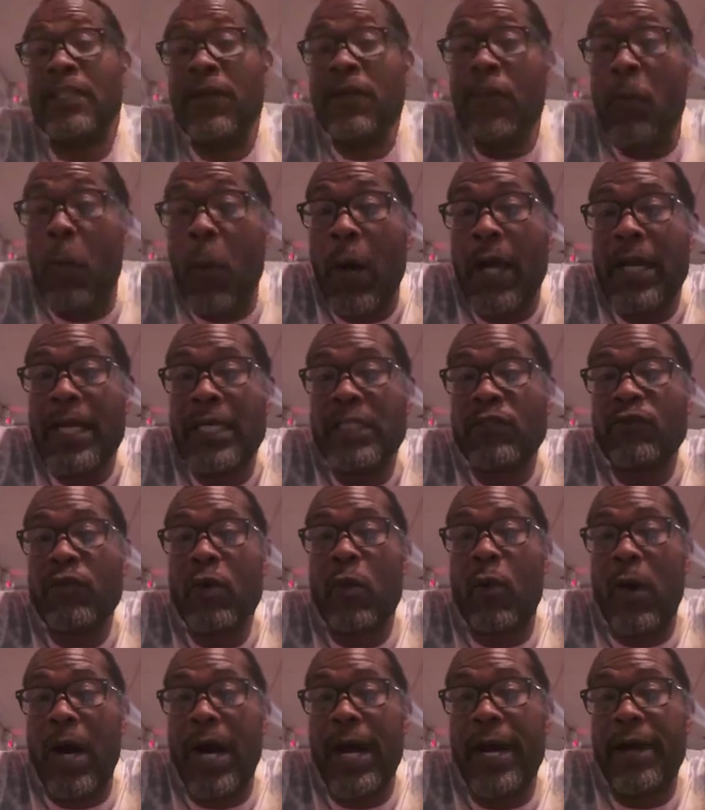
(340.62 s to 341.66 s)
of what is
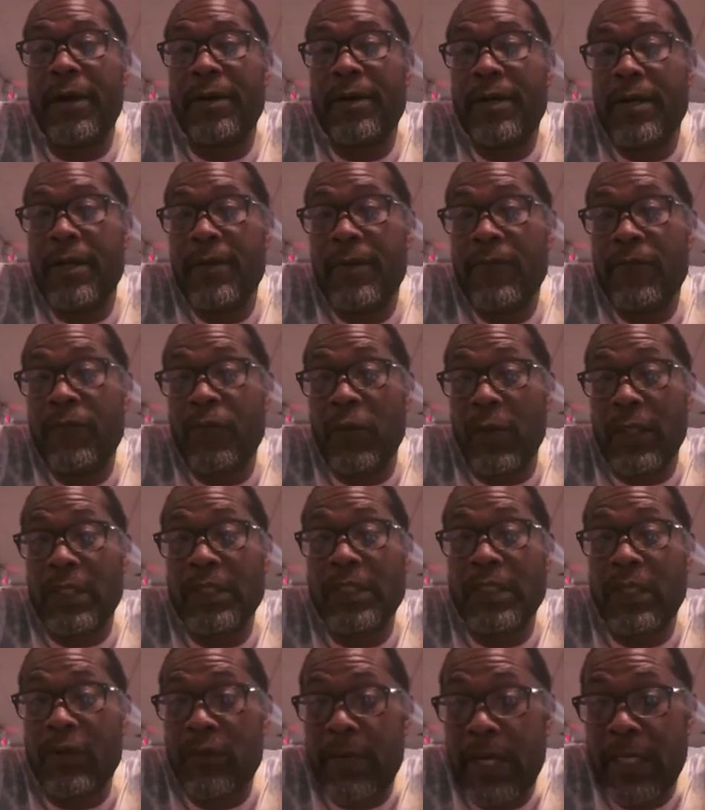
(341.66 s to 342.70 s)
required for
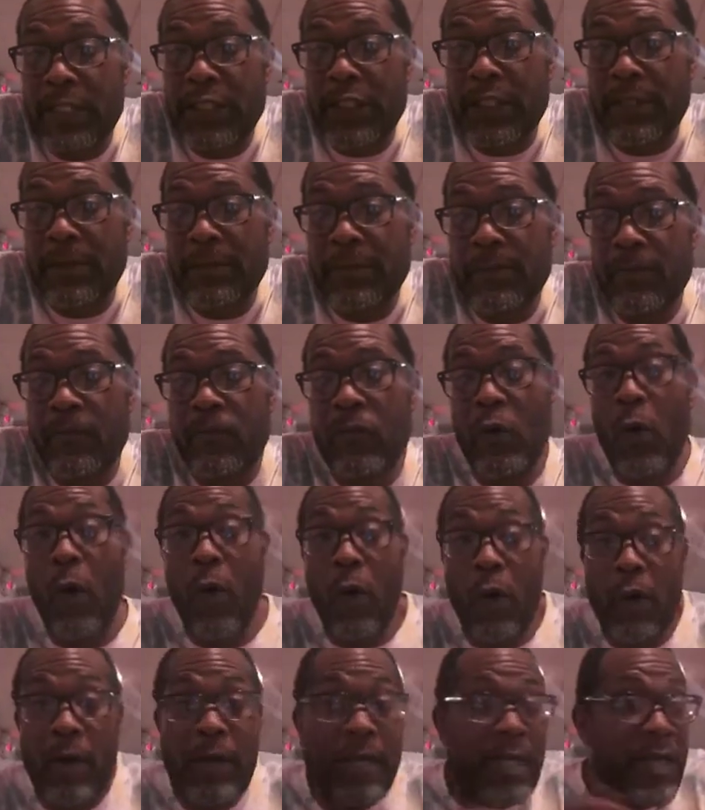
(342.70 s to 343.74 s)
consideration.
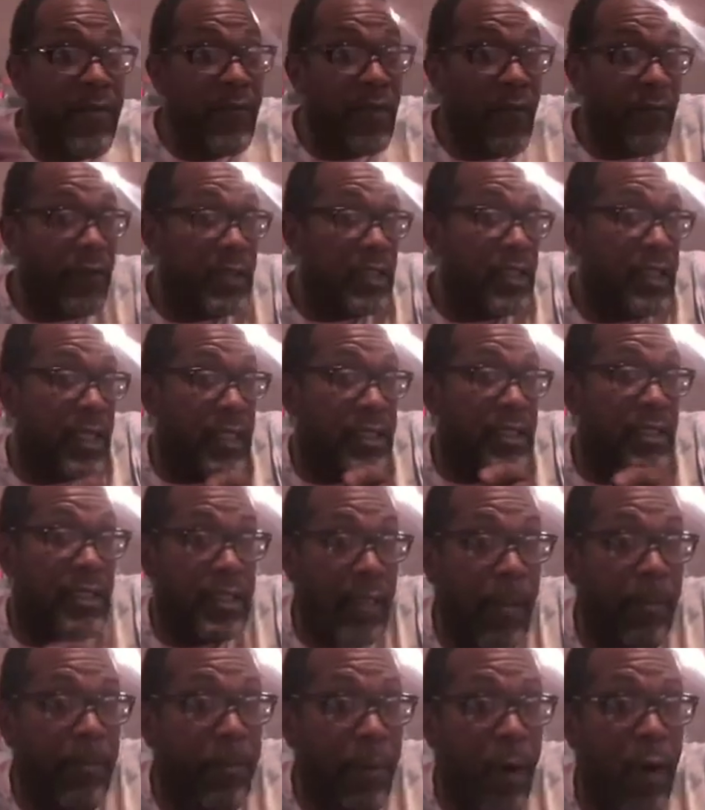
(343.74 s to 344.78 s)
Or even if it's a
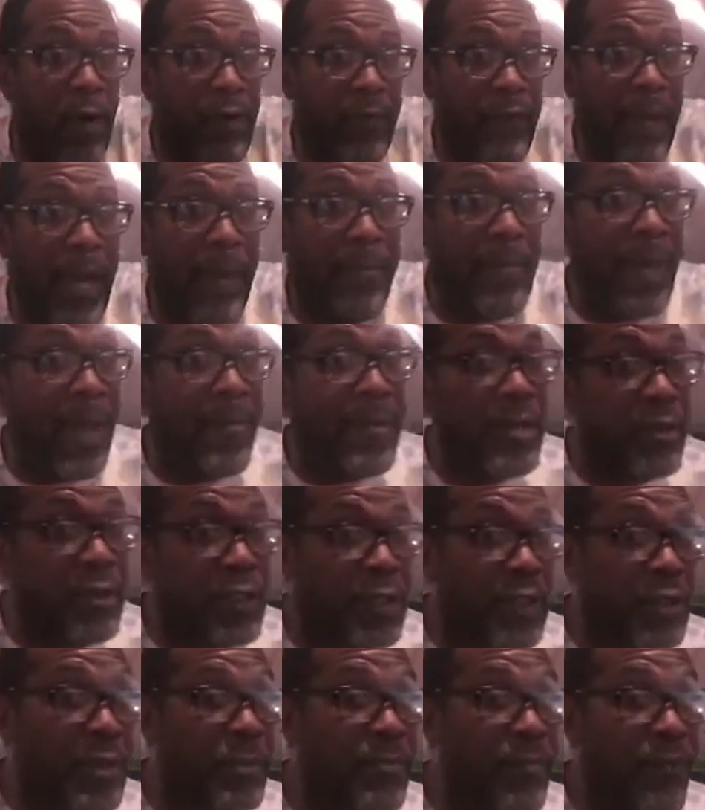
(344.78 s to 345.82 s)
subpart of that, maybe you
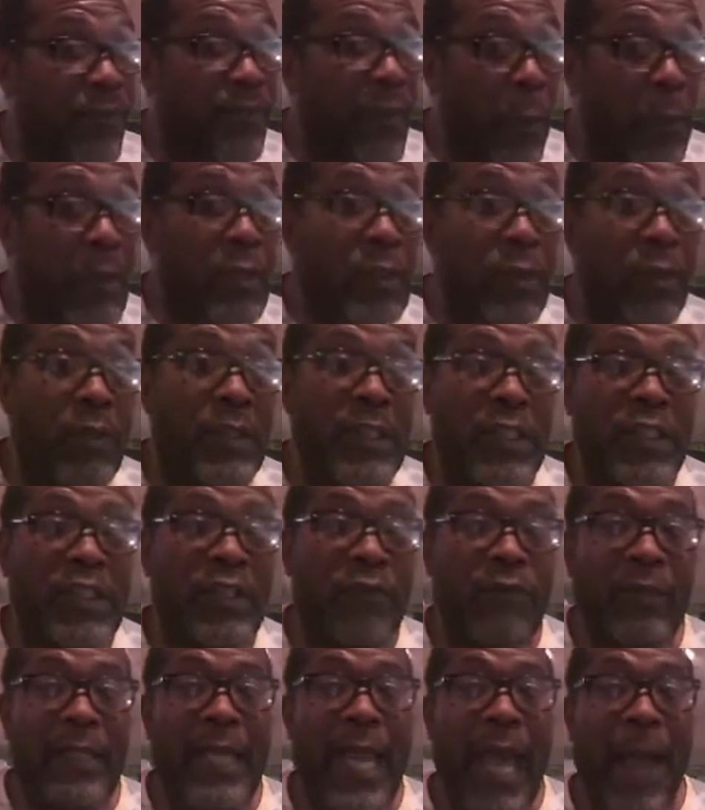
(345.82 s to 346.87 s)
just focus on the
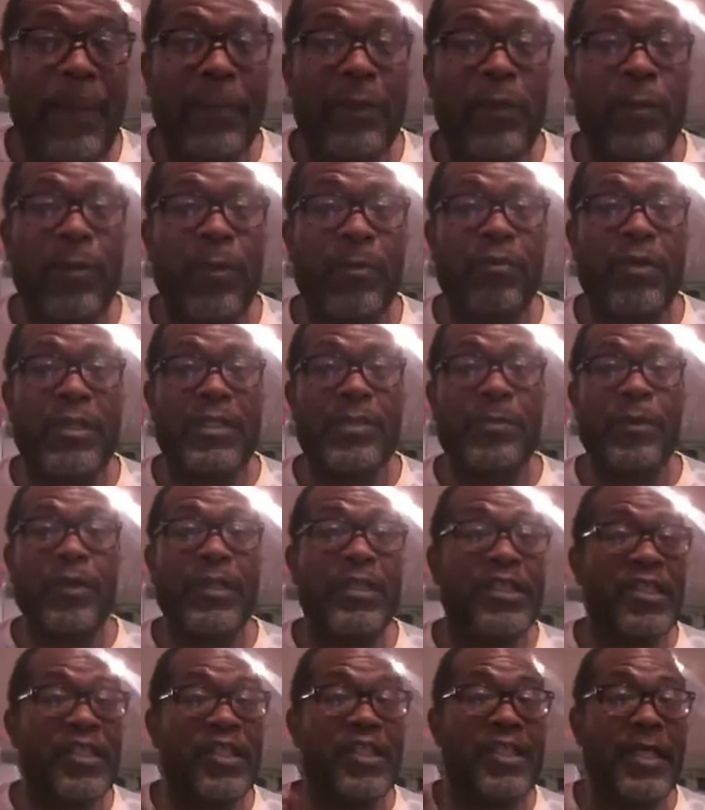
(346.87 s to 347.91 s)
generally applicable principle
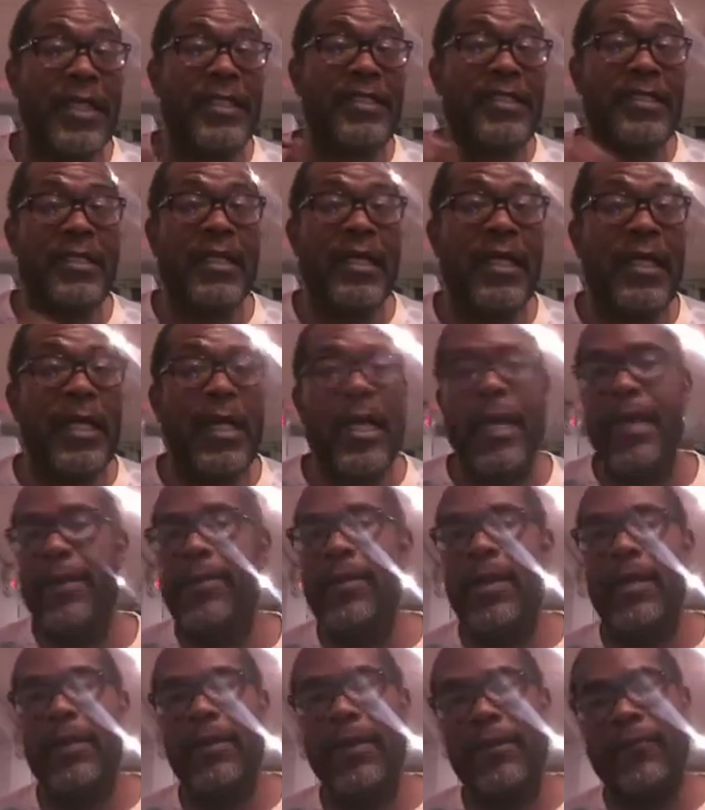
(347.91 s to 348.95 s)
that's just
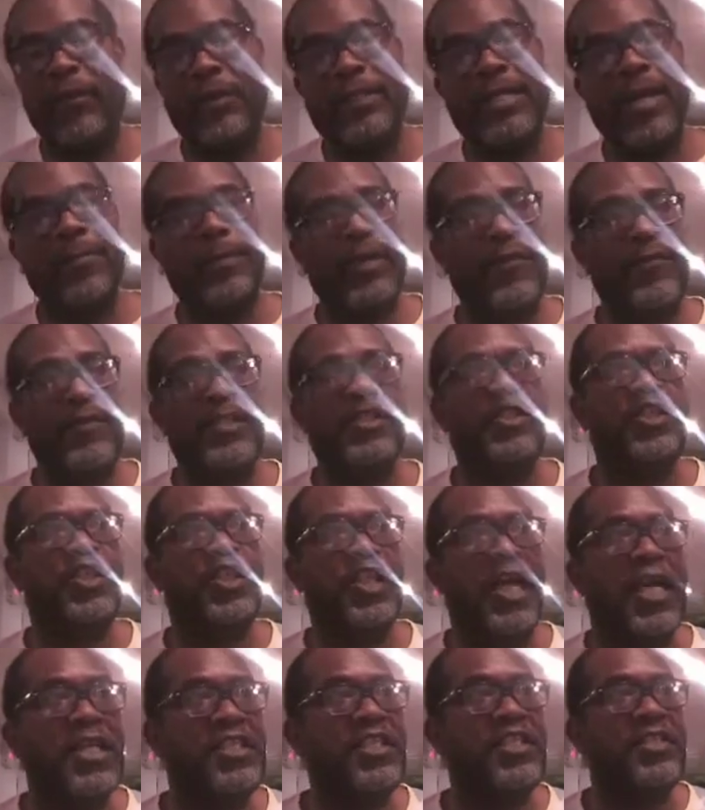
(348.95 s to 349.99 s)
like for example, if it's
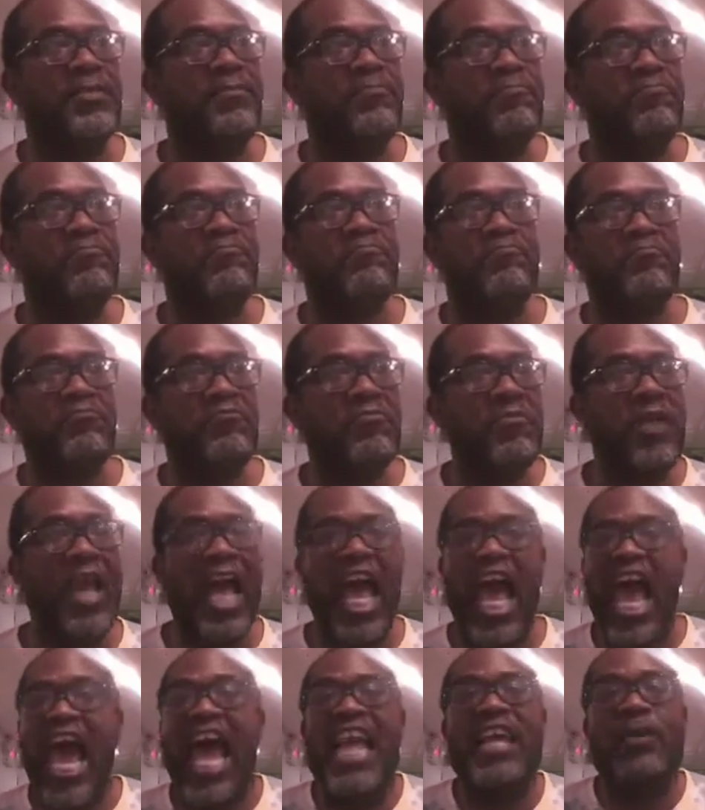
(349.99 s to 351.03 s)
just
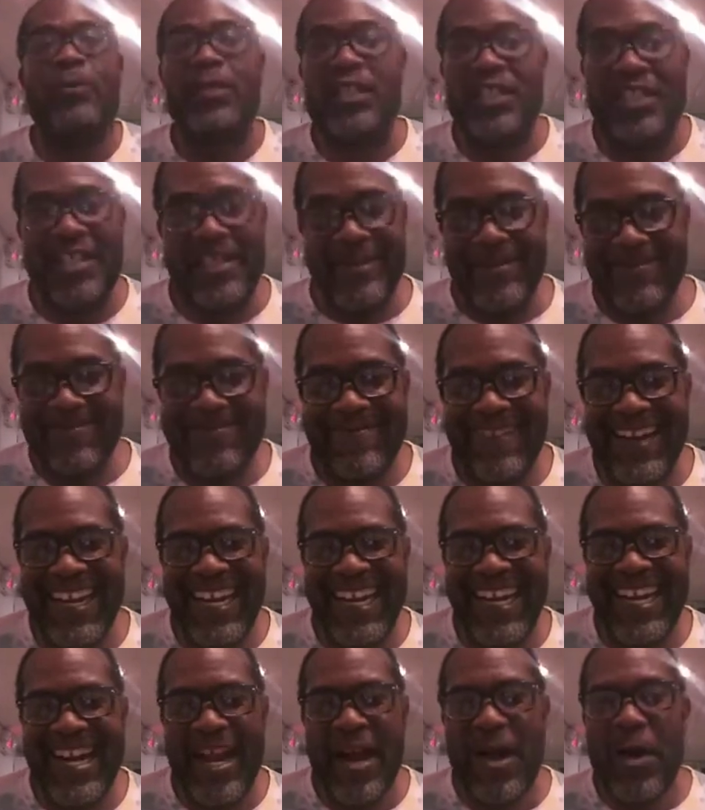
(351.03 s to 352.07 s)
adequacy,
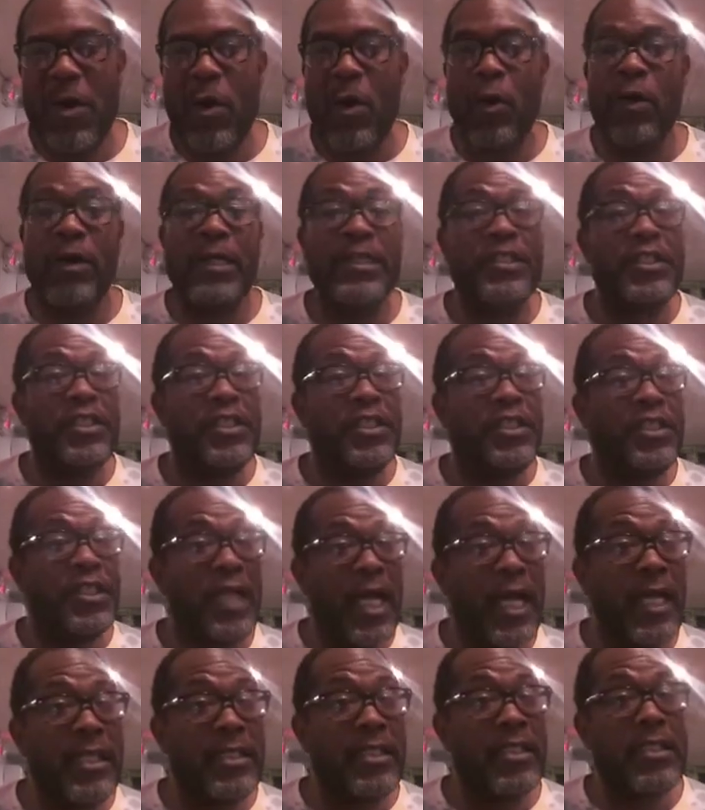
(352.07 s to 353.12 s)
right? Or it's
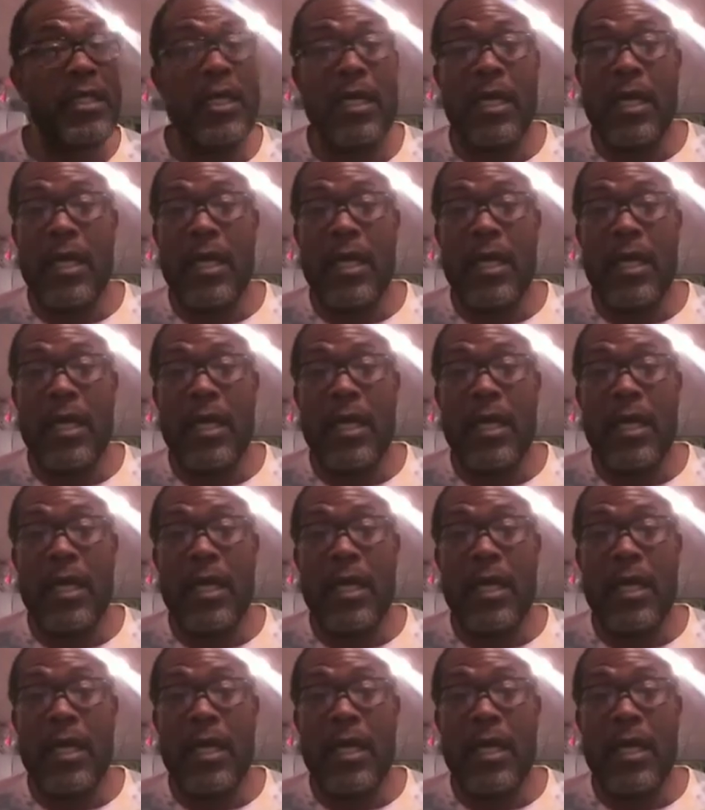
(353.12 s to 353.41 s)
just